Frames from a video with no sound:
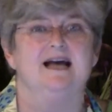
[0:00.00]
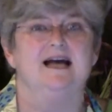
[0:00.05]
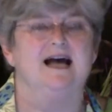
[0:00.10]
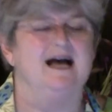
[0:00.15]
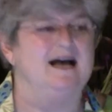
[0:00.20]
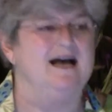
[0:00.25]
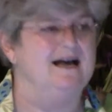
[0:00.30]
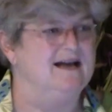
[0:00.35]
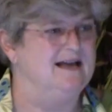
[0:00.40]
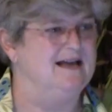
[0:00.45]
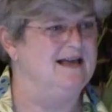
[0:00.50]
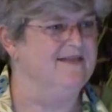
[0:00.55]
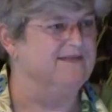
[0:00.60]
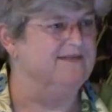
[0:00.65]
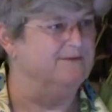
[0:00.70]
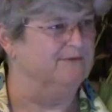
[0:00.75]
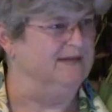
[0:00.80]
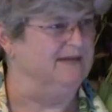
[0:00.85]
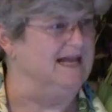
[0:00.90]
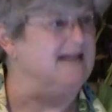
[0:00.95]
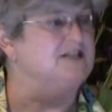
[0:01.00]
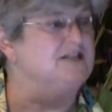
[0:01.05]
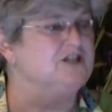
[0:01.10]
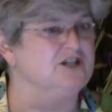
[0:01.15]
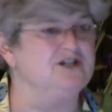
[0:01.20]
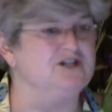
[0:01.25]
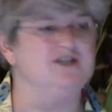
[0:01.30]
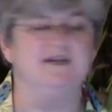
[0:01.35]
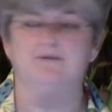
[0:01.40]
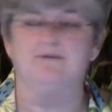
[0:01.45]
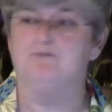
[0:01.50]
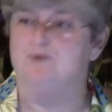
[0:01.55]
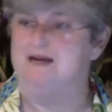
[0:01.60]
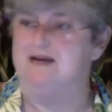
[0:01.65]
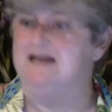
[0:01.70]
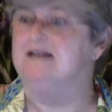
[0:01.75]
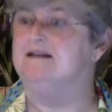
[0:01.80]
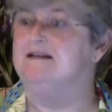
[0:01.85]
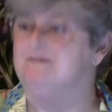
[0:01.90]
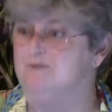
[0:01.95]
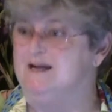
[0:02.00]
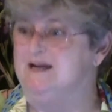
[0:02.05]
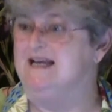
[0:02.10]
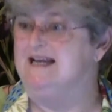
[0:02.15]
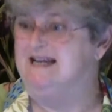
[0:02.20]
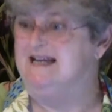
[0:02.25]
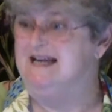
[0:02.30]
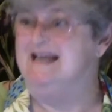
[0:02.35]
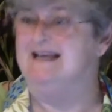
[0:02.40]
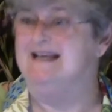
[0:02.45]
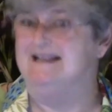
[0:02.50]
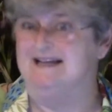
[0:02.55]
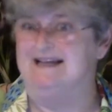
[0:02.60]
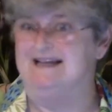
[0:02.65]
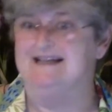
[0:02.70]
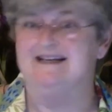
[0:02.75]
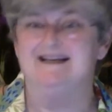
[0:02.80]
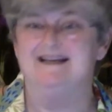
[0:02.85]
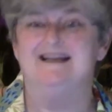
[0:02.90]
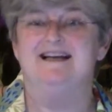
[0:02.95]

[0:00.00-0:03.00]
and the relationship, we can heal it.